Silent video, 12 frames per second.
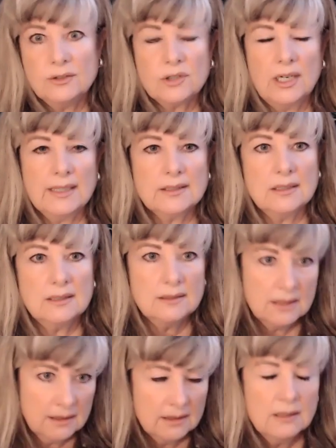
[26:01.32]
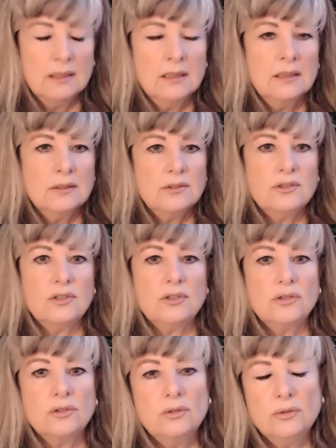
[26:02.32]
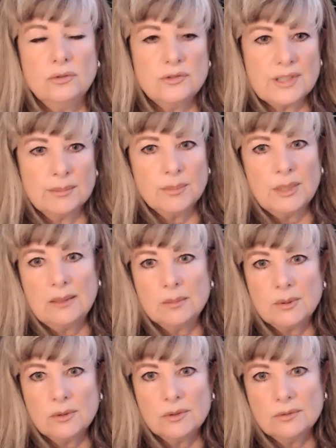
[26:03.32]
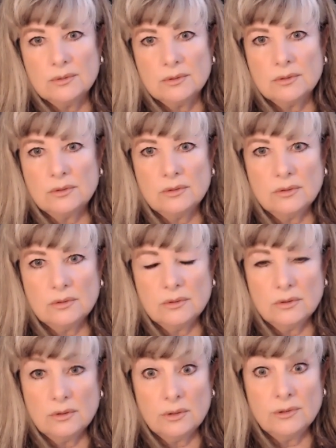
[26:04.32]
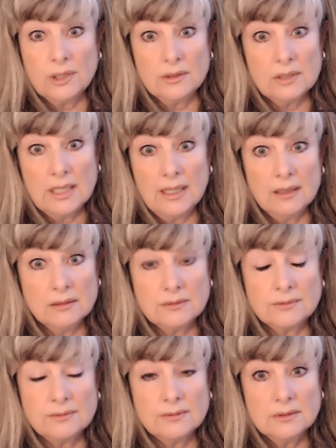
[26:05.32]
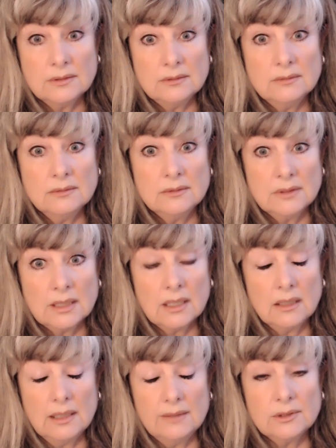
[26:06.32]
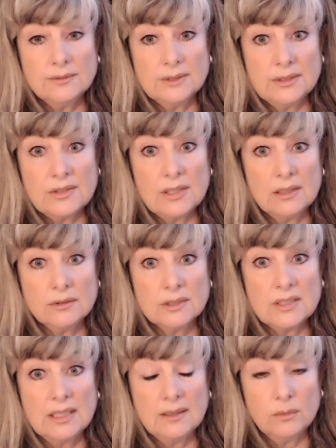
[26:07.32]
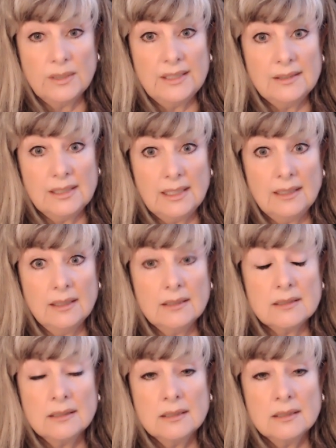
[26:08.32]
attracted to some people who don't have the level of integrity that we need